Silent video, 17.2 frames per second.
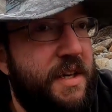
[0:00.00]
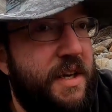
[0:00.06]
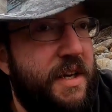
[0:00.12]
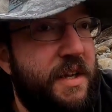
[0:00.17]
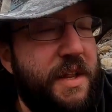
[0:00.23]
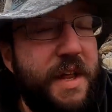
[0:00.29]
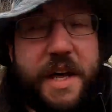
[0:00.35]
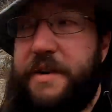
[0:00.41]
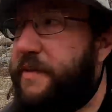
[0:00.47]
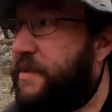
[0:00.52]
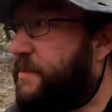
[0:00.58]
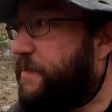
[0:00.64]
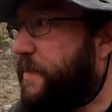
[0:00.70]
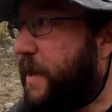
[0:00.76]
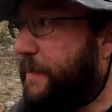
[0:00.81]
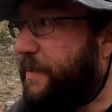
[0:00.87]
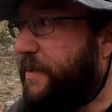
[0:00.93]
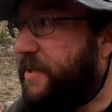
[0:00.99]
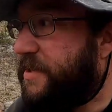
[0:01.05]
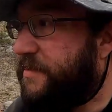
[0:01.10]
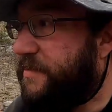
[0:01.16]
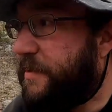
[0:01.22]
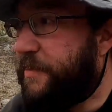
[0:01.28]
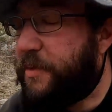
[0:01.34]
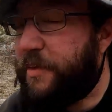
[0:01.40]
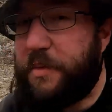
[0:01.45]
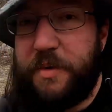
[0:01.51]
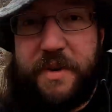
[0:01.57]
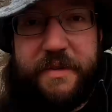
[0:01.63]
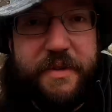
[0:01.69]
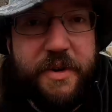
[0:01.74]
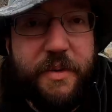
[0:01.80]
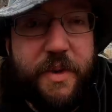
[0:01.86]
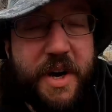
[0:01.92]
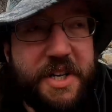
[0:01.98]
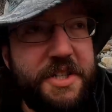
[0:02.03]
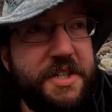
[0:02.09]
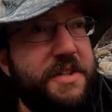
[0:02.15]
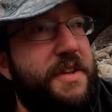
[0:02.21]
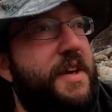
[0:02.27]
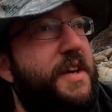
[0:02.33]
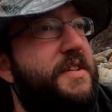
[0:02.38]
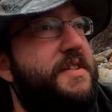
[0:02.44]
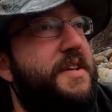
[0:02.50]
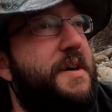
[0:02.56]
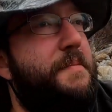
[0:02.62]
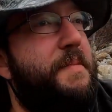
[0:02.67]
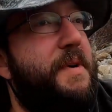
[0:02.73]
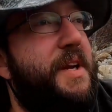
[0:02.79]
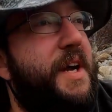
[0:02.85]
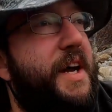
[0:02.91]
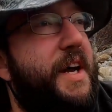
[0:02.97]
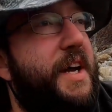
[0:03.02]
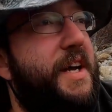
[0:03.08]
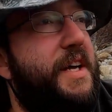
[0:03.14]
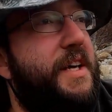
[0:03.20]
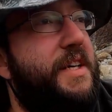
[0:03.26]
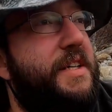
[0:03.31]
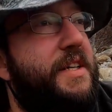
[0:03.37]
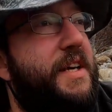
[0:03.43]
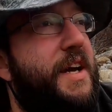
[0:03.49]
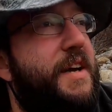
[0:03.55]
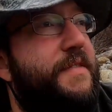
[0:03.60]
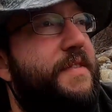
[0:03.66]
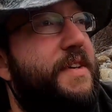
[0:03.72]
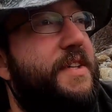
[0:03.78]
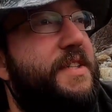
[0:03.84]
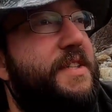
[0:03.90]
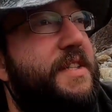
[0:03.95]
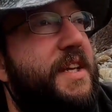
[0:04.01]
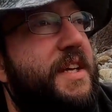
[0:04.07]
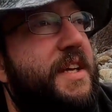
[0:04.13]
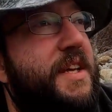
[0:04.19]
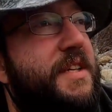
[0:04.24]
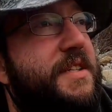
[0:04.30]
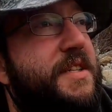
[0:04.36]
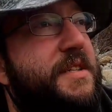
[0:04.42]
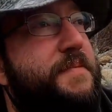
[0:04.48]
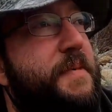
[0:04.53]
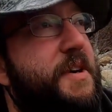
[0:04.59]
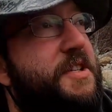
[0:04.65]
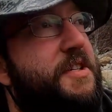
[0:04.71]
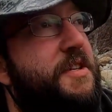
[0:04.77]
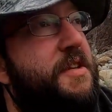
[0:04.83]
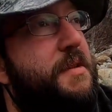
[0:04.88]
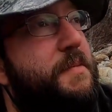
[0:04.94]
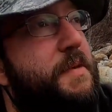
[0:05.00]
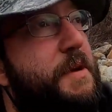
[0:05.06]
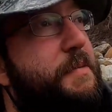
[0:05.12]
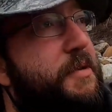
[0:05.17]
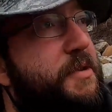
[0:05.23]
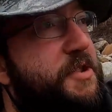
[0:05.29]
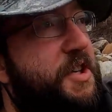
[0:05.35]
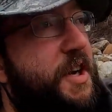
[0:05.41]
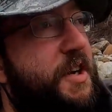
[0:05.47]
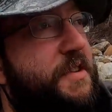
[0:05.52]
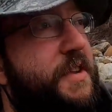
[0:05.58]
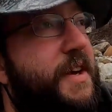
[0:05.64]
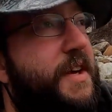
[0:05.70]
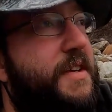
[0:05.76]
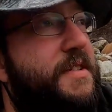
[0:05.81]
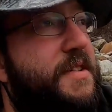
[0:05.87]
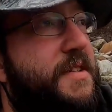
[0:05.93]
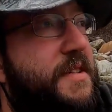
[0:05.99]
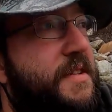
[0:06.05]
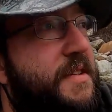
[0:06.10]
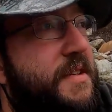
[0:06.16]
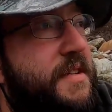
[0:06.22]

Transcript: And a lot of it's probably just from the river washing things up, but I have a sneaking suspicion that people chuck things